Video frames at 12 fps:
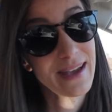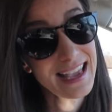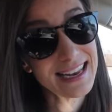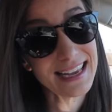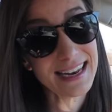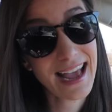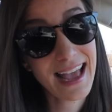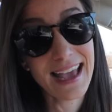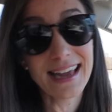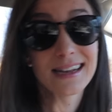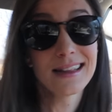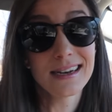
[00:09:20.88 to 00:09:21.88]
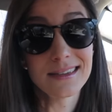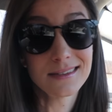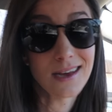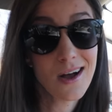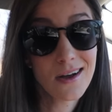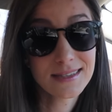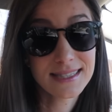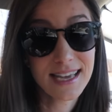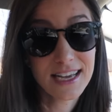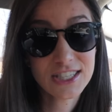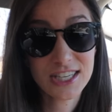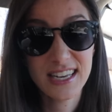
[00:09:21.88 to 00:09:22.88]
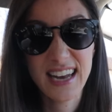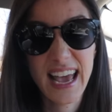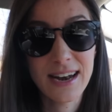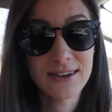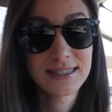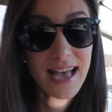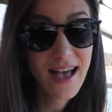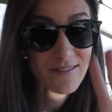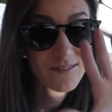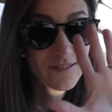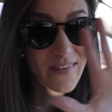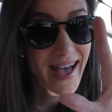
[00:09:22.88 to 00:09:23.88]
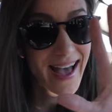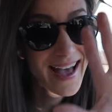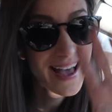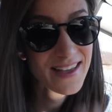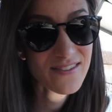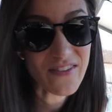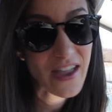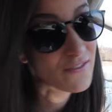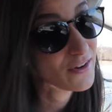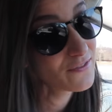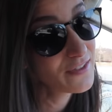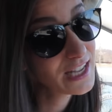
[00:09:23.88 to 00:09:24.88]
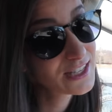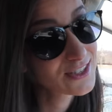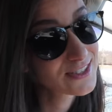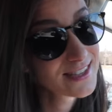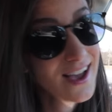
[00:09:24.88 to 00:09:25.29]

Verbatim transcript: Andie and I had a little dog discussion and our top five favorite features